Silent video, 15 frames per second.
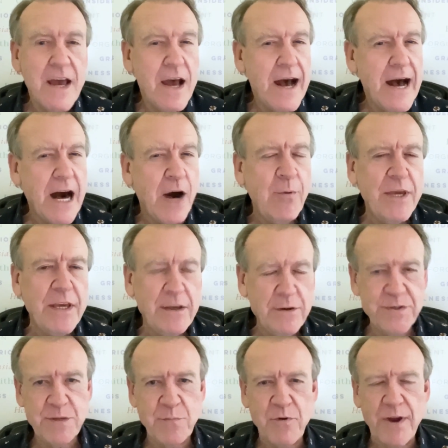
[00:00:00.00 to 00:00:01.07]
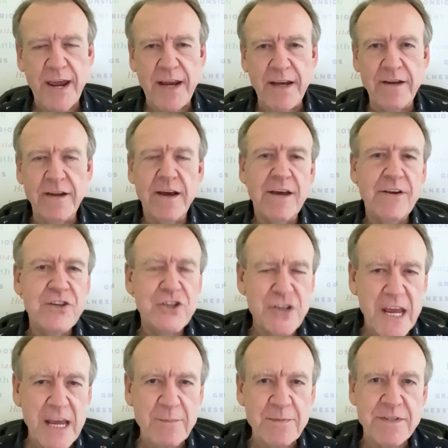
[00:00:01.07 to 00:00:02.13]
How we use the brain
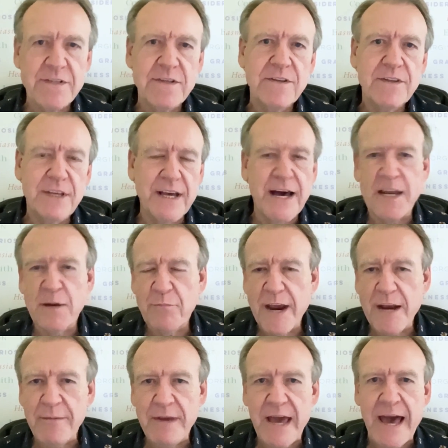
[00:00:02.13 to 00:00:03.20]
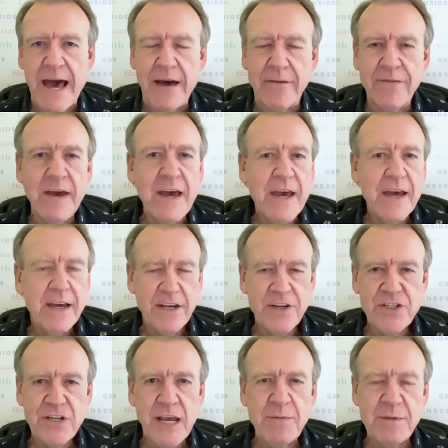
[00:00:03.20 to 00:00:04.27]
shapes the kind of brain we have. It
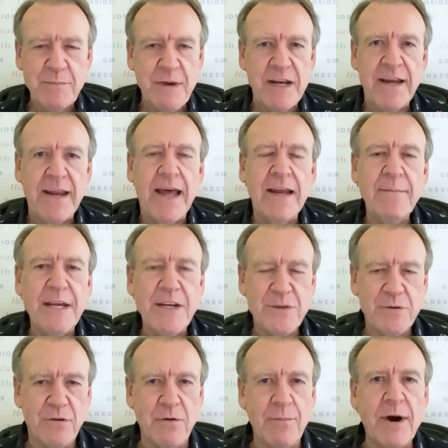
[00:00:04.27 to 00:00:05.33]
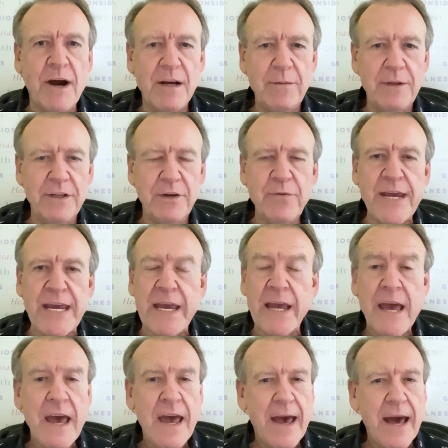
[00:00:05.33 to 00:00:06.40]
shapes brain anatomy to a remarkable degree,
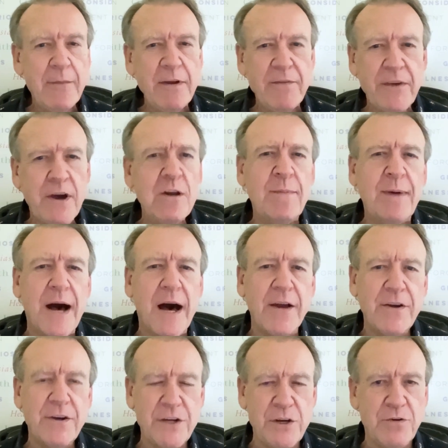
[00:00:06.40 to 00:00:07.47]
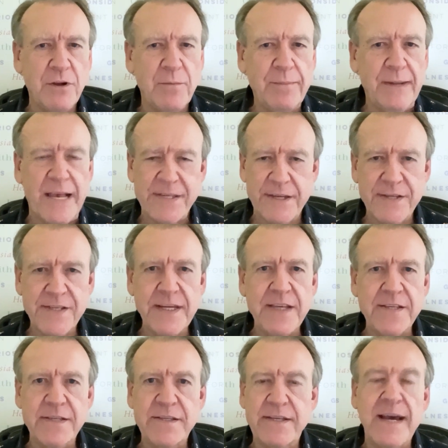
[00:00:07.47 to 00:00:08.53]
and we've known about neural plasticity
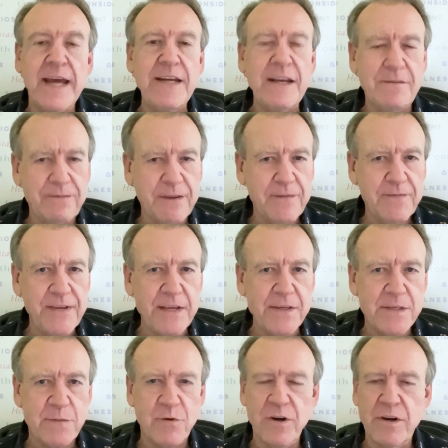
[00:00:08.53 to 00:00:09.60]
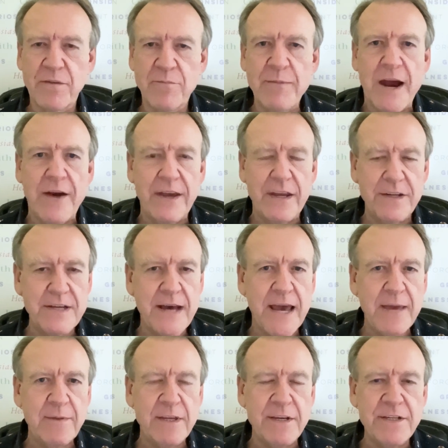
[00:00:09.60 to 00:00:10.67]
since the 1950s, the work of Marianne
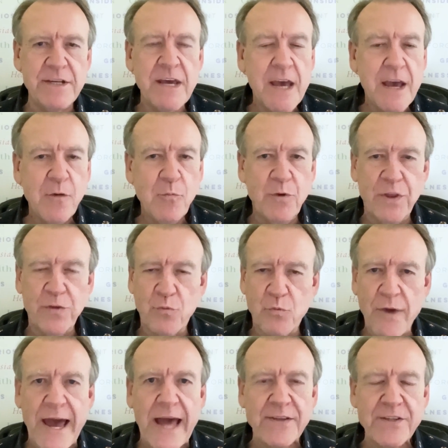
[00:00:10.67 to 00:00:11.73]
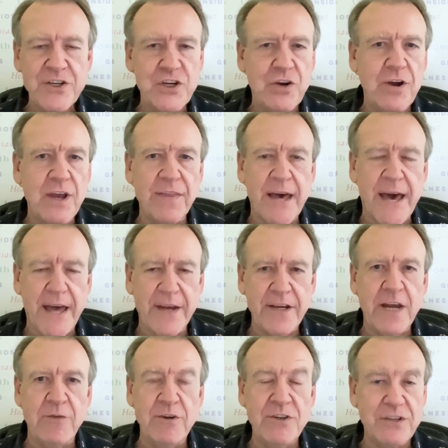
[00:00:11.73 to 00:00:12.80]
Diamond with rats showing that
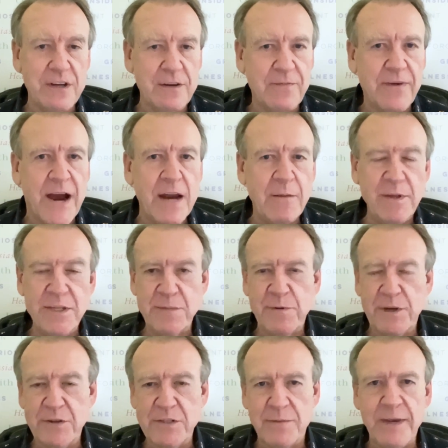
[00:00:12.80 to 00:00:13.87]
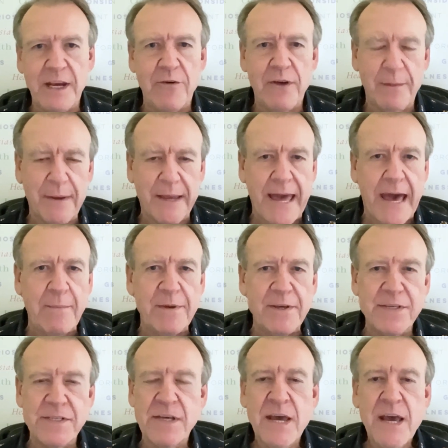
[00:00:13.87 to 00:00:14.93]
enriched environments produced a bigger
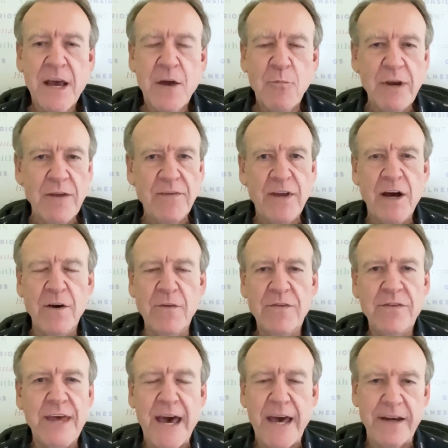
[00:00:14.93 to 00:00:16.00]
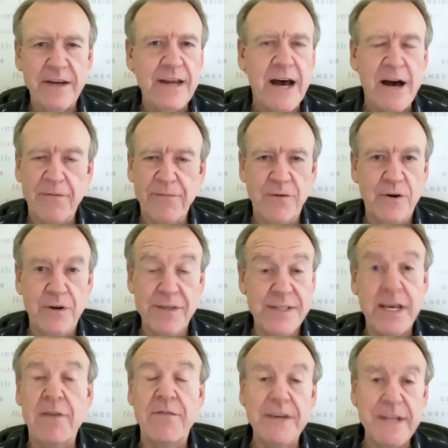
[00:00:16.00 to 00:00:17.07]
hippocampus. We've known that now for
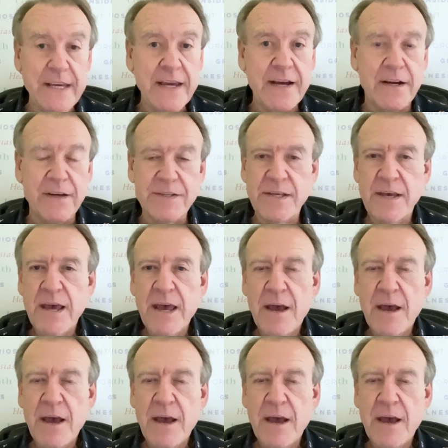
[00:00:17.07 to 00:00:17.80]
70 years.